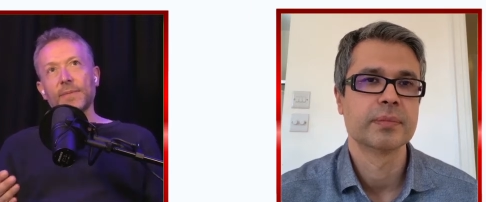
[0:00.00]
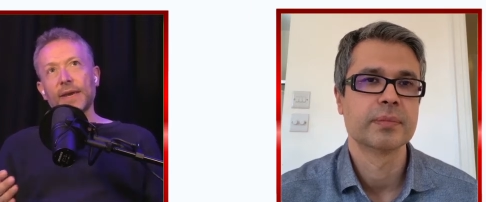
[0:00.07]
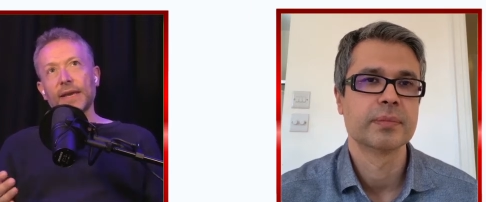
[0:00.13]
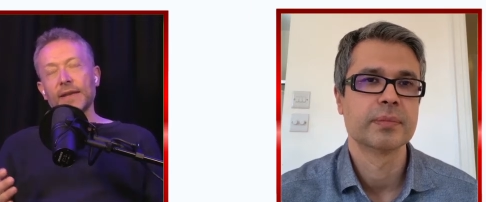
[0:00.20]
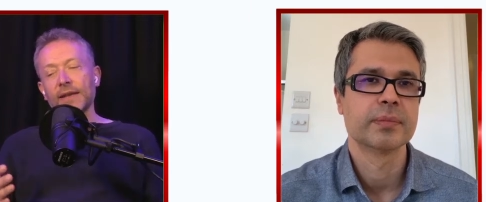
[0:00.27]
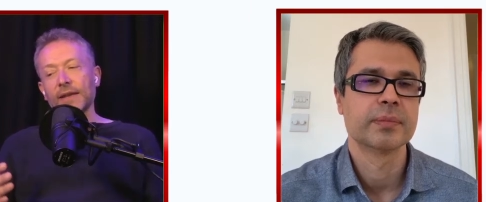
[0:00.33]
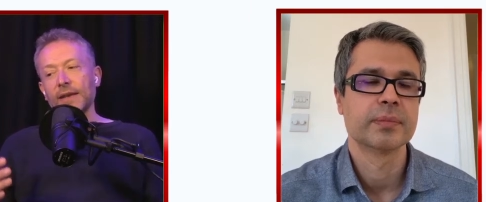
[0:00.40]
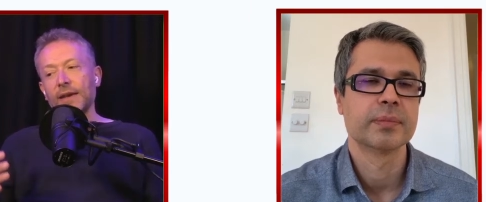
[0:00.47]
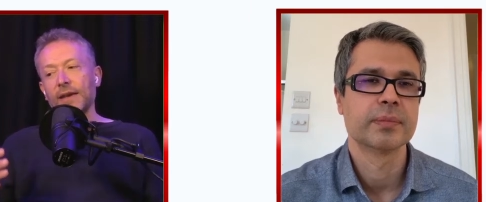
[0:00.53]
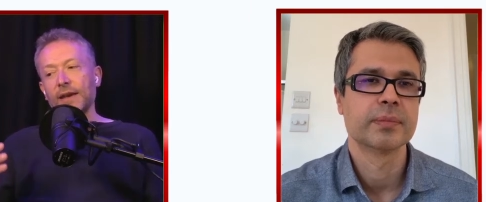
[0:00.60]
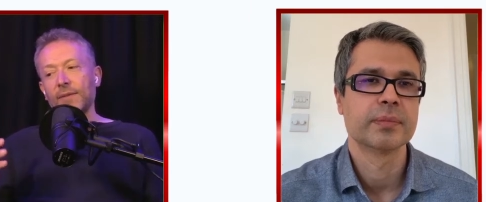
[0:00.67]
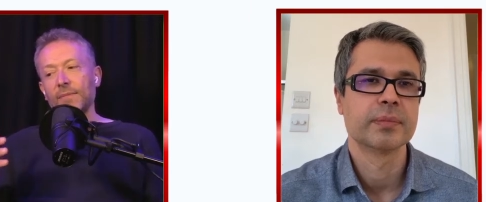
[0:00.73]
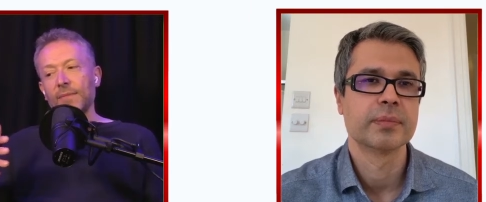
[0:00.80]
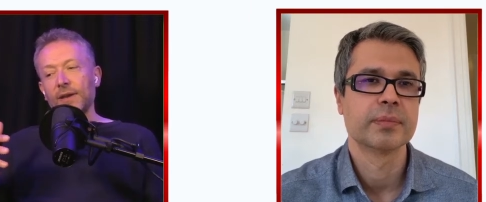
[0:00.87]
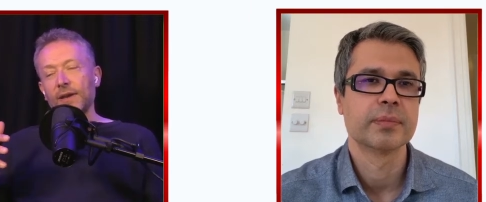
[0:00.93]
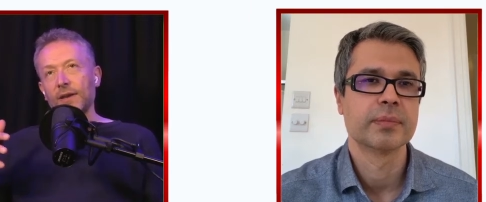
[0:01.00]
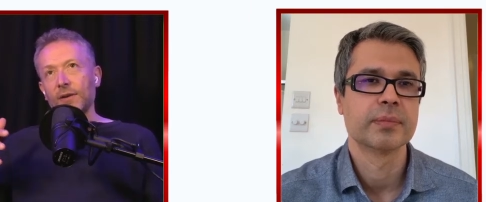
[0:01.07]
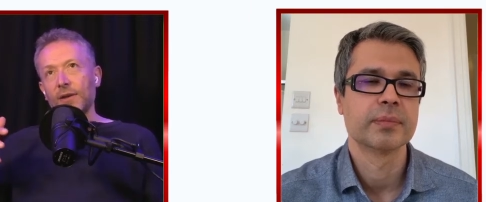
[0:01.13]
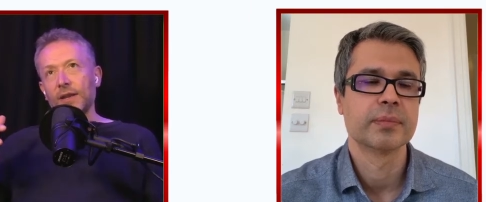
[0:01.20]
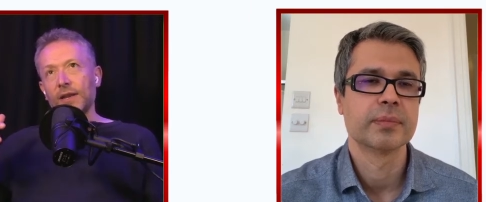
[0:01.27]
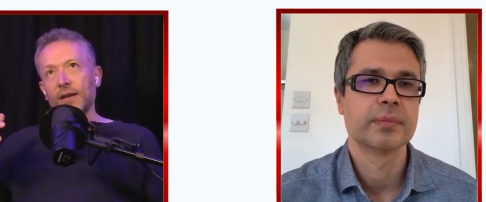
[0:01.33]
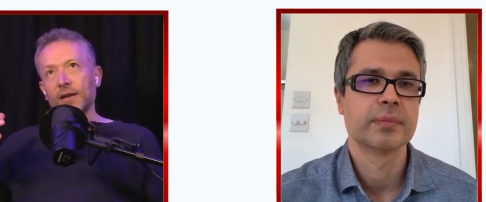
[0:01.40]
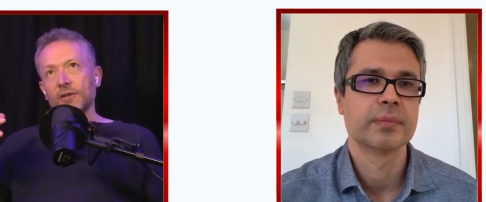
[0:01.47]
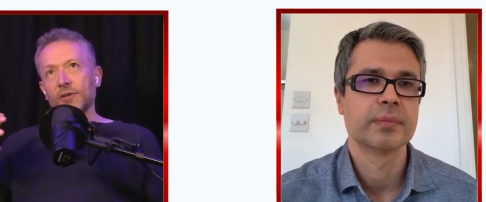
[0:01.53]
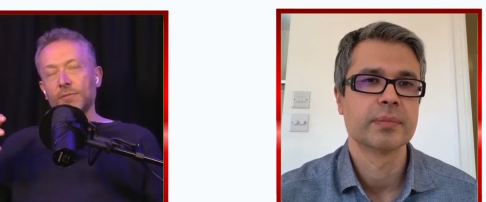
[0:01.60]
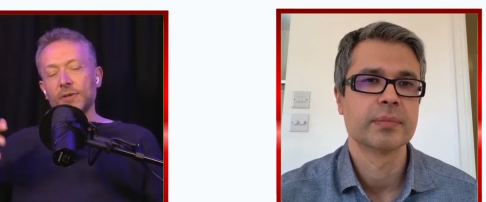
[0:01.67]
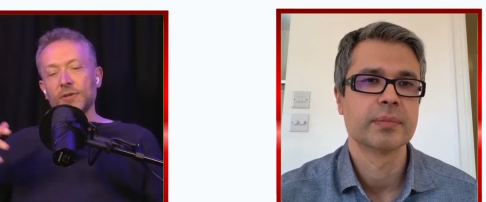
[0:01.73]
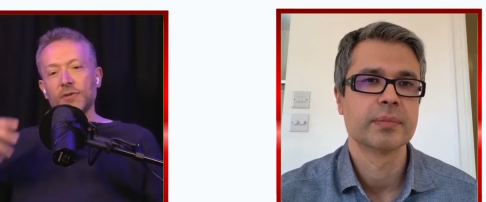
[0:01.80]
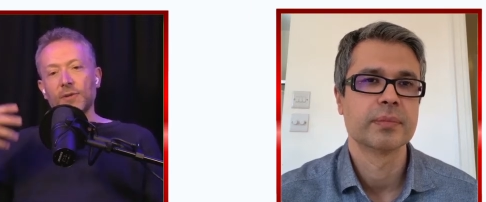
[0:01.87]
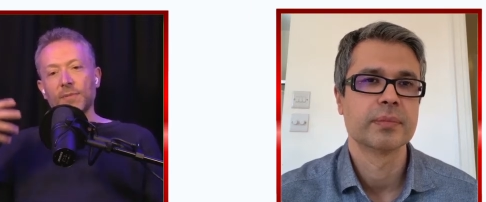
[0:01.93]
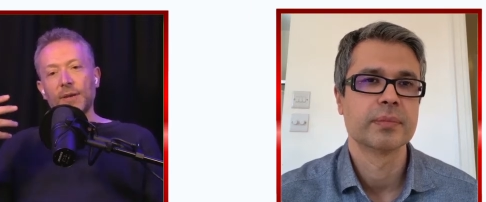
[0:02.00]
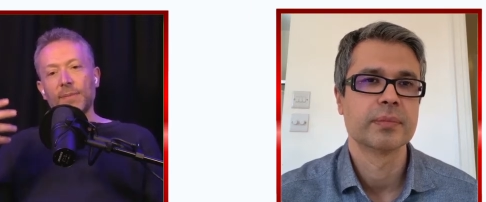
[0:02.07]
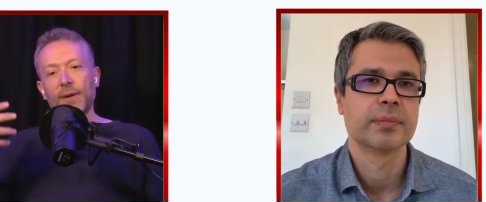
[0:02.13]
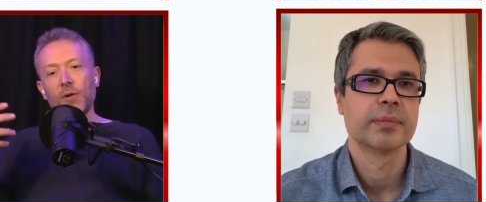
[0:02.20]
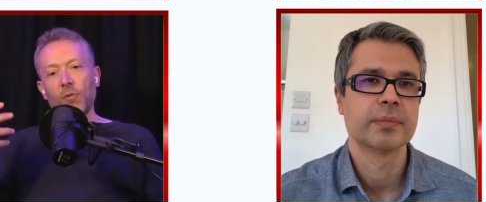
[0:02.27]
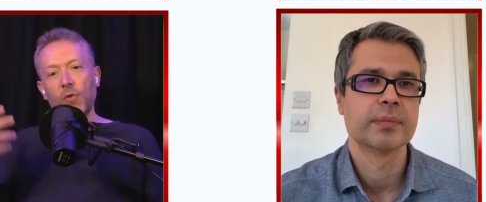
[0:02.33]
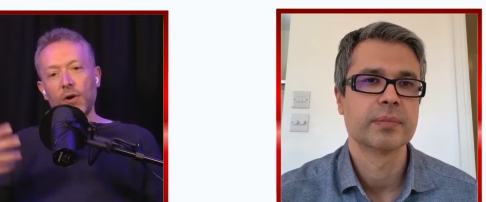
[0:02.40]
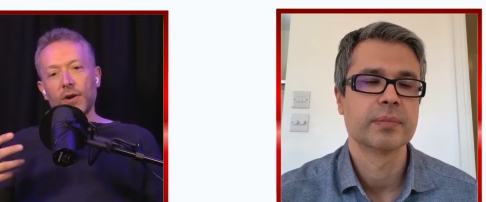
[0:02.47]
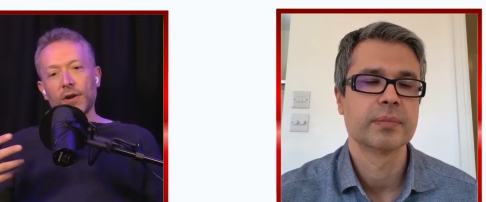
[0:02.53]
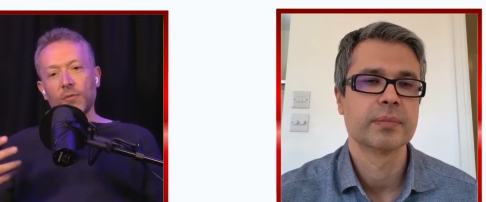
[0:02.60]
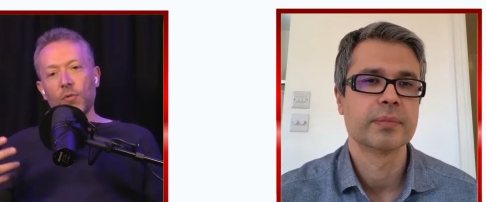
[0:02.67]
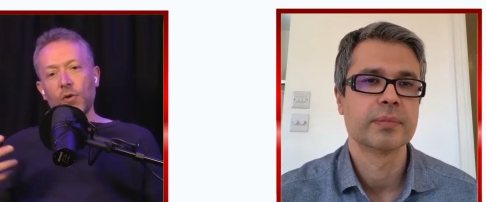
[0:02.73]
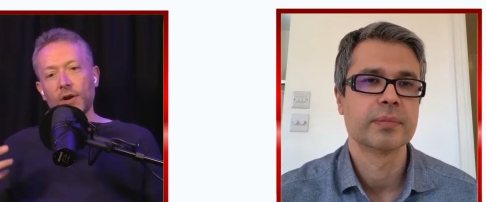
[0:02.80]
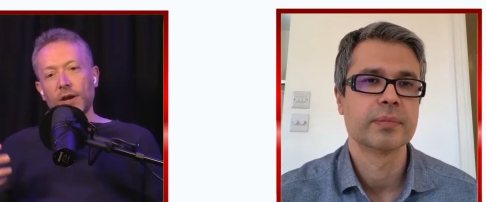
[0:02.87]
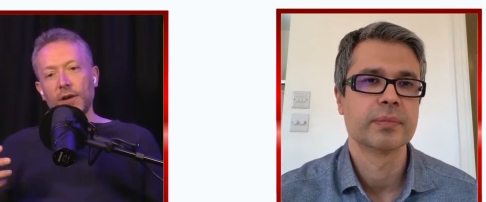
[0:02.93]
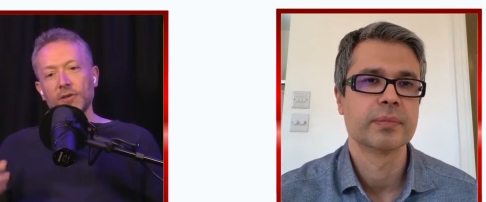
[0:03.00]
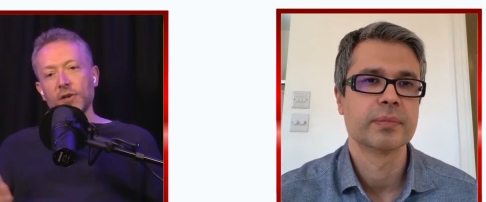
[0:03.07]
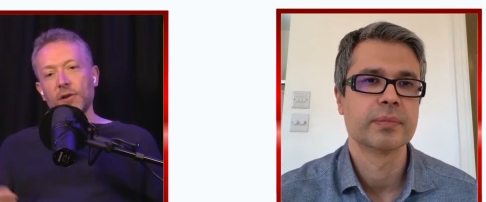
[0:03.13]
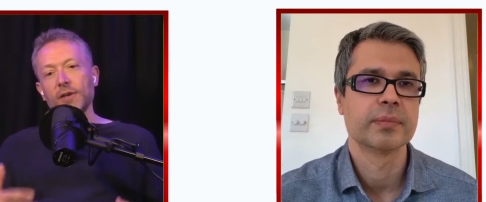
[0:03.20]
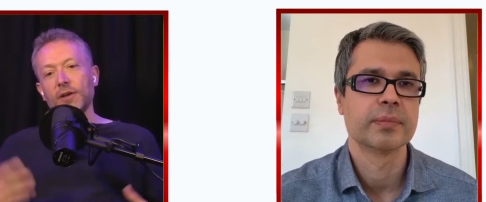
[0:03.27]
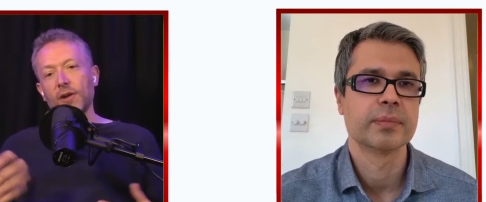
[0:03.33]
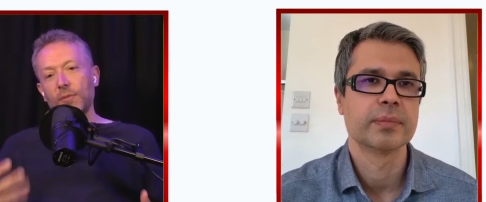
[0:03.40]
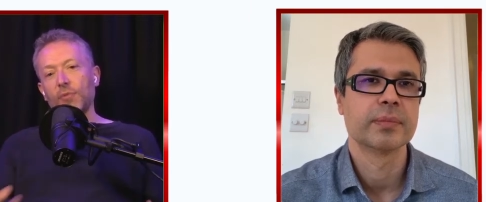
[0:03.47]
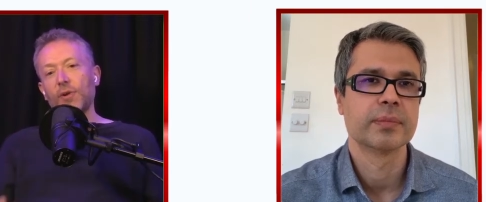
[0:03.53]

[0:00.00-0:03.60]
Speaker 1: a bit, um, should we talk a bit about what, what goes on in our